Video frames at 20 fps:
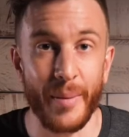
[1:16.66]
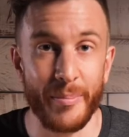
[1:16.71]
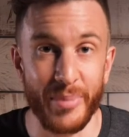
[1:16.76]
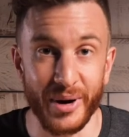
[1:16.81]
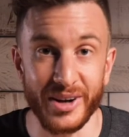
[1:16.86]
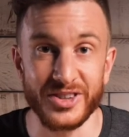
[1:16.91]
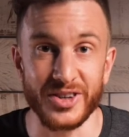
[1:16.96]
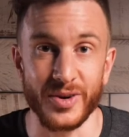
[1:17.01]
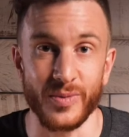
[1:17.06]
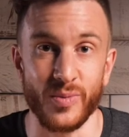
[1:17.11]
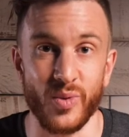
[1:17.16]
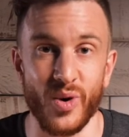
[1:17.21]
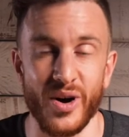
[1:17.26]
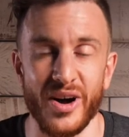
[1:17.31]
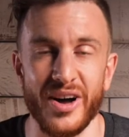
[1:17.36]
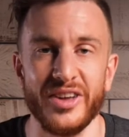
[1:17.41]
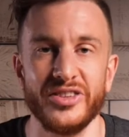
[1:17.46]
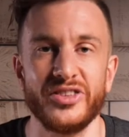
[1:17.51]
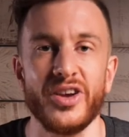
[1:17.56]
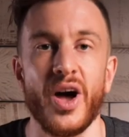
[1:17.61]
a bunch of
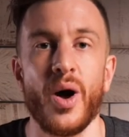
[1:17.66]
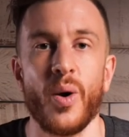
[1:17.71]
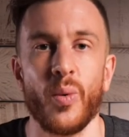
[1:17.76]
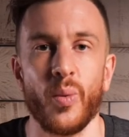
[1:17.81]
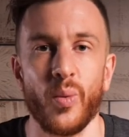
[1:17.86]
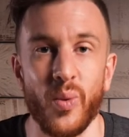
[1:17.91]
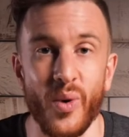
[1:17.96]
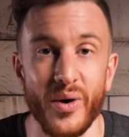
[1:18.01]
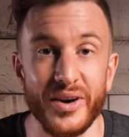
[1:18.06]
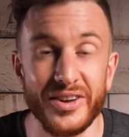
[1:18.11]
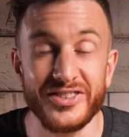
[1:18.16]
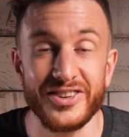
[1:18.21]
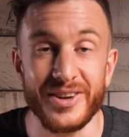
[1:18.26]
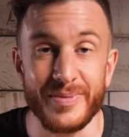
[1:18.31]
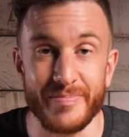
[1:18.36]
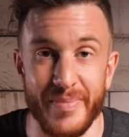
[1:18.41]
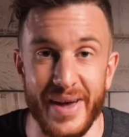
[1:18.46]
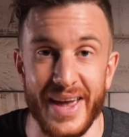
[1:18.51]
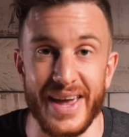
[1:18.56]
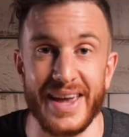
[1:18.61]
words. What does it
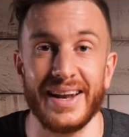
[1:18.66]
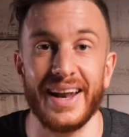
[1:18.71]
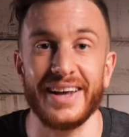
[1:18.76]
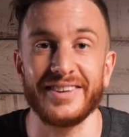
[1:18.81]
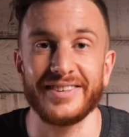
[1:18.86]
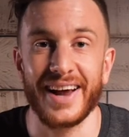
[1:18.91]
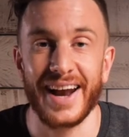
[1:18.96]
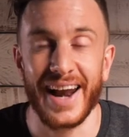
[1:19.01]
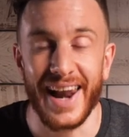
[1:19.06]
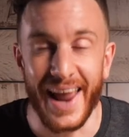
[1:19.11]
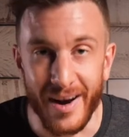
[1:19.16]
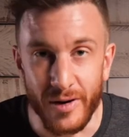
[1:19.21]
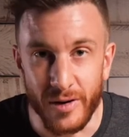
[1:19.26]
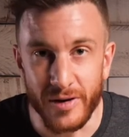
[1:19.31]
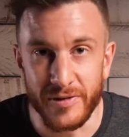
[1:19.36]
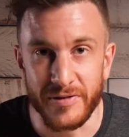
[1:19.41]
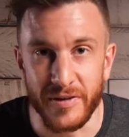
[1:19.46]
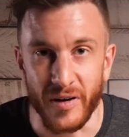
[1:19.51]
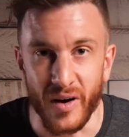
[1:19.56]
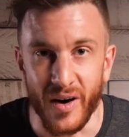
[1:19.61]
mean? Let's
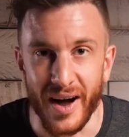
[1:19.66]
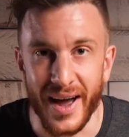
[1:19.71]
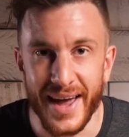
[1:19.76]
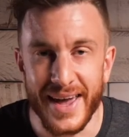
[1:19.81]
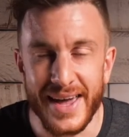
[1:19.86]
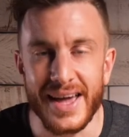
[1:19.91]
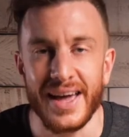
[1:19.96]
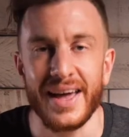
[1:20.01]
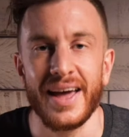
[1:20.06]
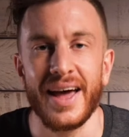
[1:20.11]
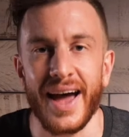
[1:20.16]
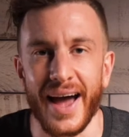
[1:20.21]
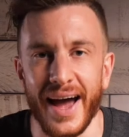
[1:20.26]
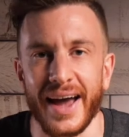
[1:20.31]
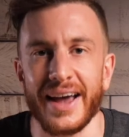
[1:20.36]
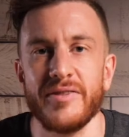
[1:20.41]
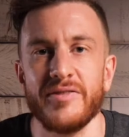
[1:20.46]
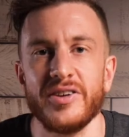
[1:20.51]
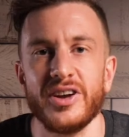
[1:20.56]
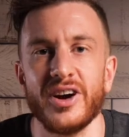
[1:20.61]
clarify
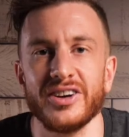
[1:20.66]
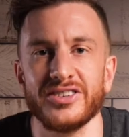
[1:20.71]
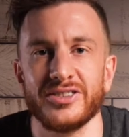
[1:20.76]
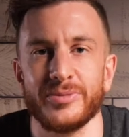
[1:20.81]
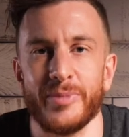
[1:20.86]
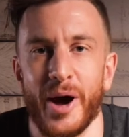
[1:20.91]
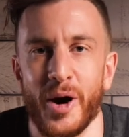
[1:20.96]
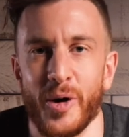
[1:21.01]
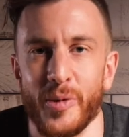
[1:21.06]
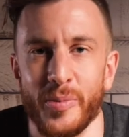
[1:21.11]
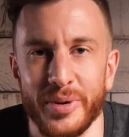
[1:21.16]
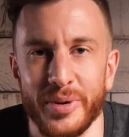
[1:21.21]
and give you guys some help.